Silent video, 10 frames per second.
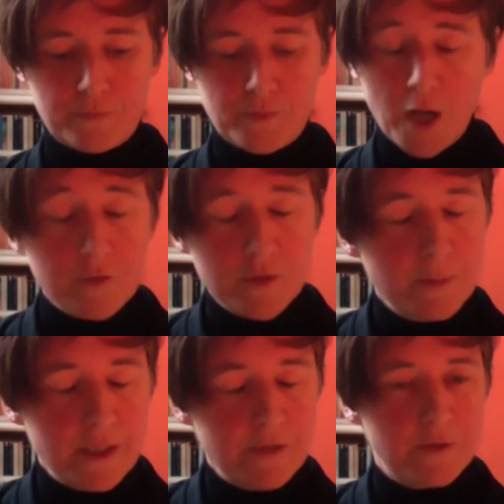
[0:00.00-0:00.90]
I've
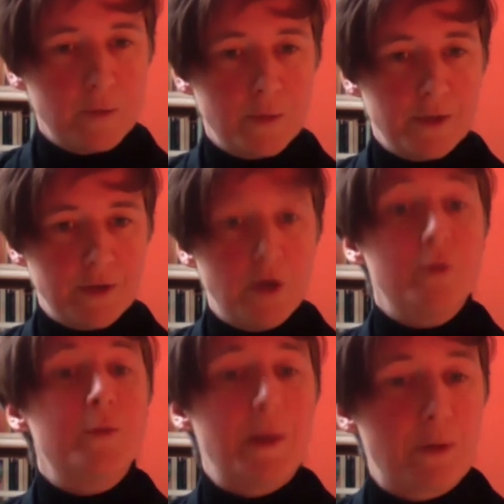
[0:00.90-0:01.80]
completely forgotten what the
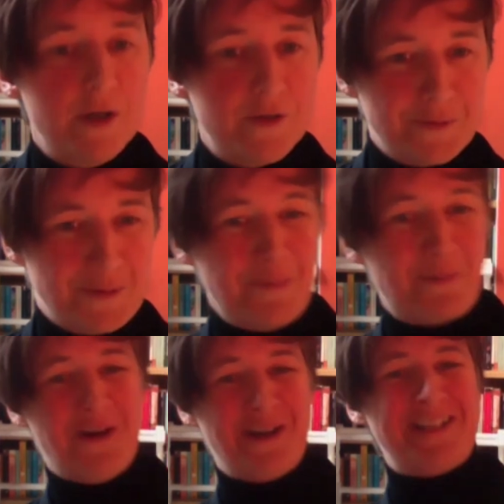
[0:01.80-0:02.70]
it's about
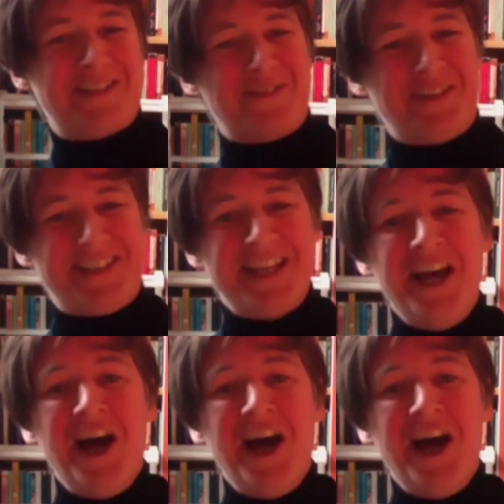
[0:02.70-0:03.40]
prize fees.